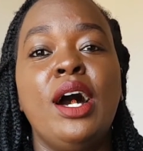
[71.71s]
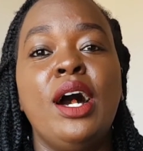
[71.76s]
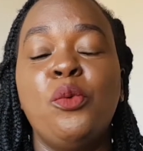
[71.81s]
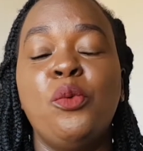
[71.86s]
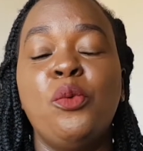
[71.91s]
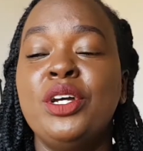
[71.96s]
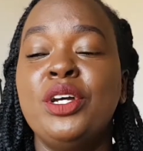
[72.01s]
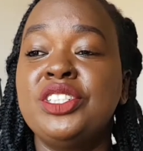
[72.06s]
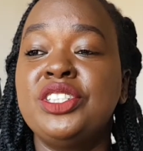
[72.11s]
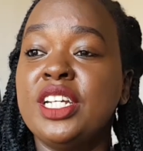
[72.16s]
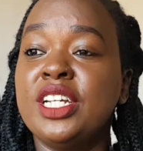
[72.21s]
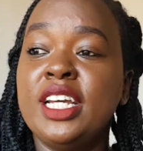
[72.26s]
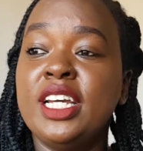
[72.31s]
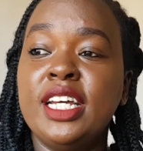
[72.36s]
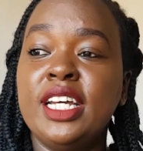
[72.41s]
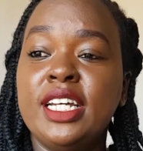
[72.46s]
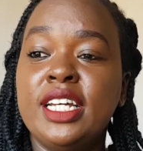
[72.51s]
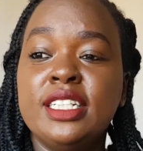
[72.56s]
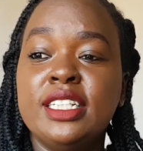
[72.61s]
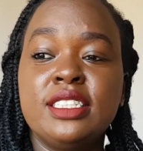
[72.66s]
Which
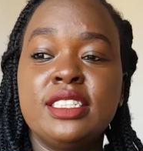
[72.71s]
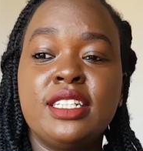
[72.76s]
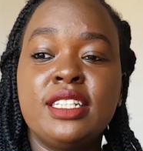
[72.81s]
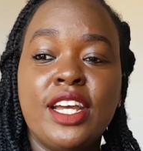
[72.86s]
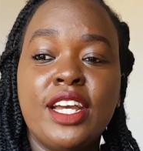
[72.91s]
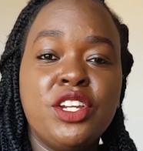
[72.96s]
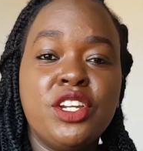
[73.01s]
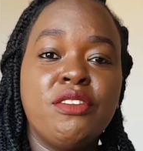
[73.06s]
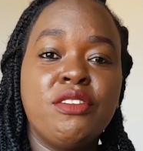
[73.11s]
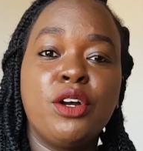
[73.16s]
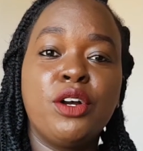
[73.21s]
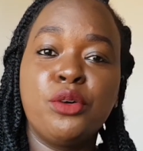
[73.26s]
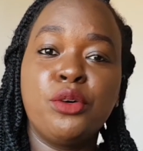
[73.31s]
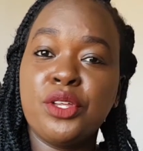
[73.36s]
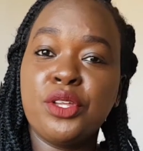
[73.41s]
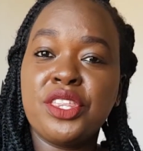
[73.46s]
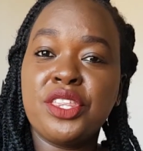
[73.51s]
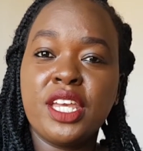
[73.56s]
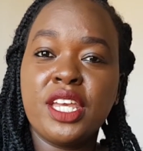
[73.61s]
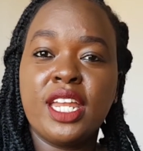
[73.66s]
is kind of a good
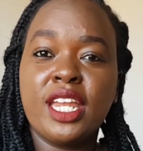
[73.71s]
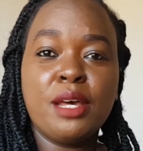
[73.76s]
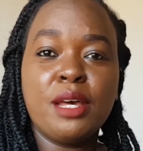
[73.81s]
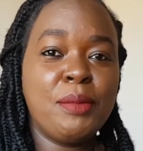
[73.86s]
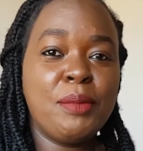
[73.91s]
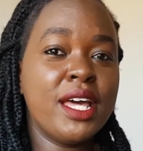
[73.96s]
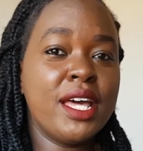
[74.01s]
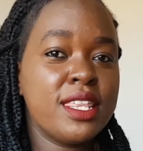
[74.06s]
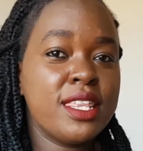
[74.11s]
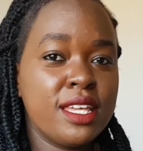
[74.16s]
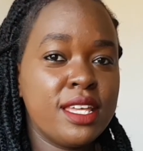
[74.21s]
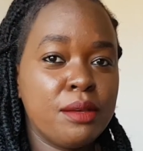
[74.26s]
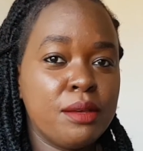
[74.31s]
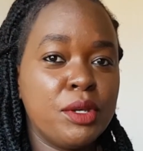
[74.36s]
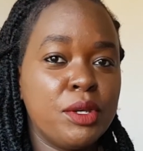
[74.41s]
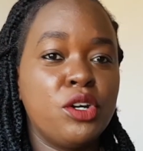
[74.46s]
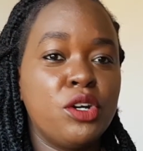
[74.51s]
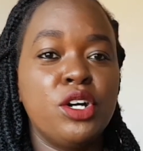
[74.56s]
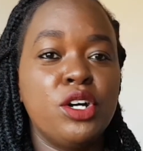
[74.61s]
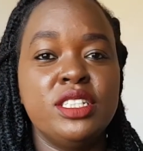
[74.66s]
thing and a bad thing,
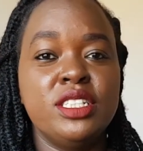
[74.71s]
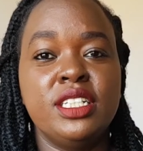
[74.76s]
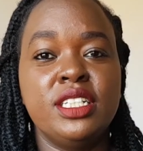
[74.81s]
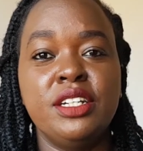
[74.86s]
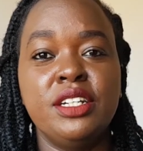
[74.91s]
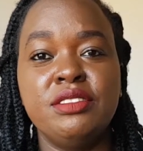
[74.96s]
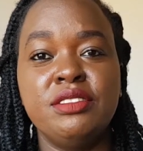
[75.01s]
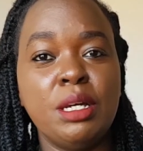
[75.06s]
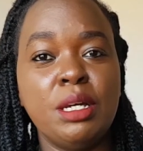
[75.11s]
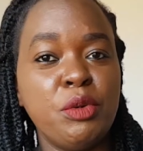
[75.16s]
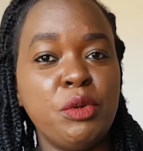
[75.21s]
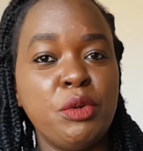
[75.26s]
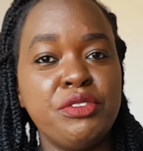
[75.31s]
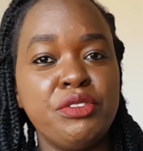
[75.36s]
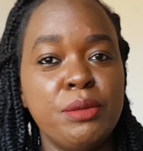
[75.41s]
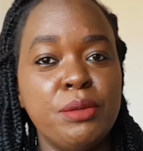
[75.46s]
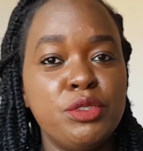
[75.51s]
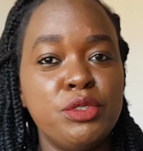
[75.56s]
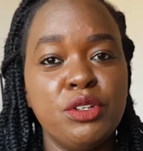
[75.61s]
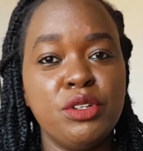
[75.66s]
because if some of them
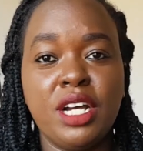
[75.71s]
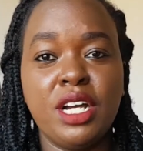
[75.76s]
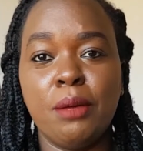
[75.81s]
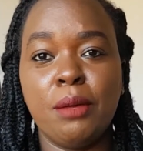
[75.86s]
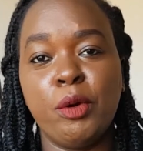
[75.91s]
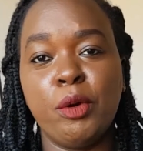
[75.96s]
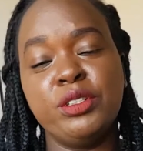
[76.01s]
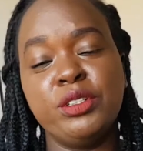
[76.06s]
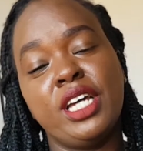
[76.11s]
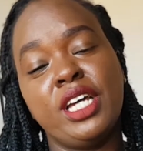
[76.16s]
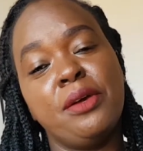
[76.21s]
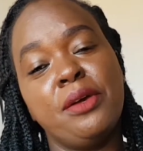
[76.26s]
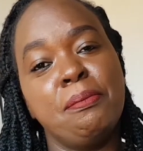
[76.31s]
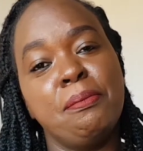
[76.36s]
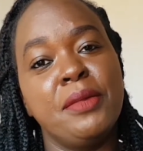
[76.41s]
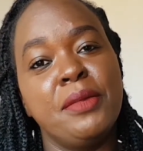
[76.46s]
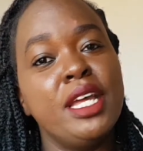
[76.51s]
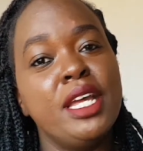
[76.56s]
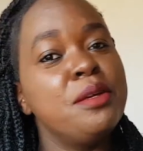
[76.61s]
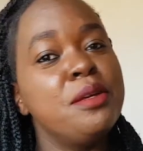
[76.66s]
don't come out, I
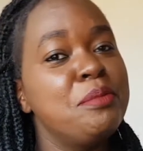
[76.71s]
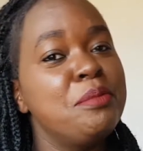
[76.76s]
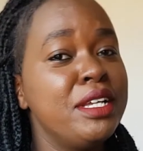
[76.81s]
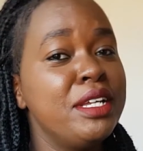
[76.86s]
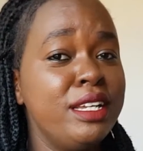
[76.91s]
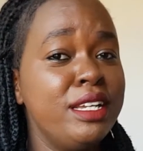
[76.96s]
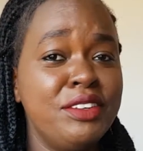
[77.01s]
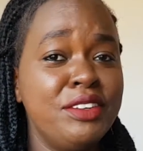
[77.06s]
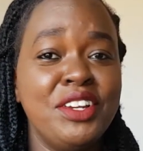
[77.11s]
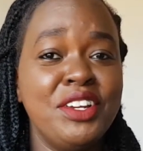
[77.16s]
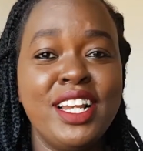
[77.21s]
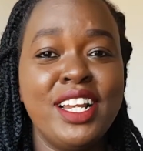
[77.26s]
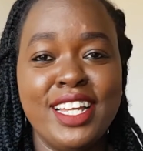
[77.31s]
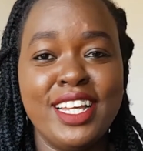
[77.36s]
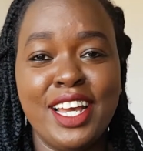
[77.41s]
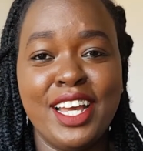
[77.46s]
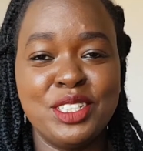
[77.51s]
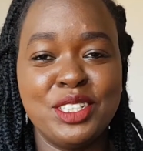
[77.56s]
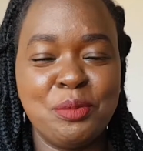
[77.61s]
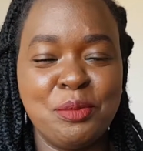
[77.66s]
may be really
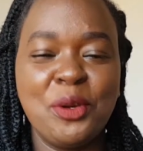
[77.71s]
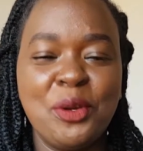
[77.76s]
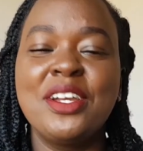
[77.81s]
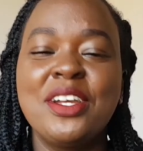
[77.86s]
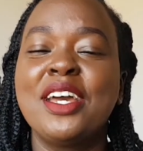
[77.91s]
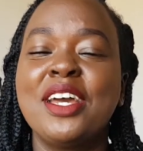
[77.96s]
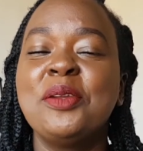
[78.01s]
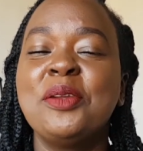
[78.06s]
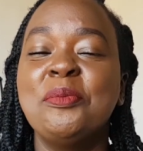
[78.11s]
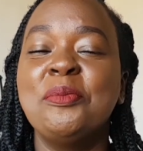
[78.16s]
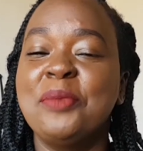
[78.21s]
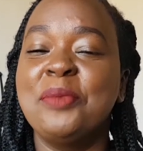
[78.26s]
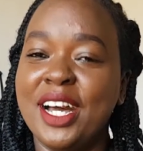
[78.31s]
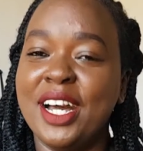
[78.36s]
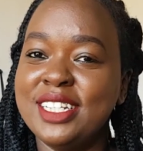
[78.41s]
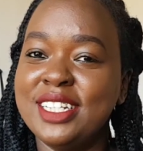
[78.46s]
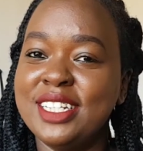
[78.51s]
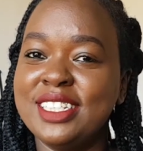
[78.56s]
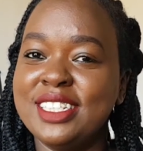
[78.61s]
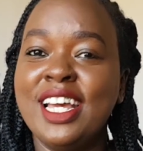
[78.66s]
heartbroken,
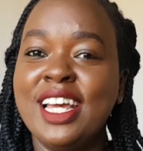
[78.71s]
but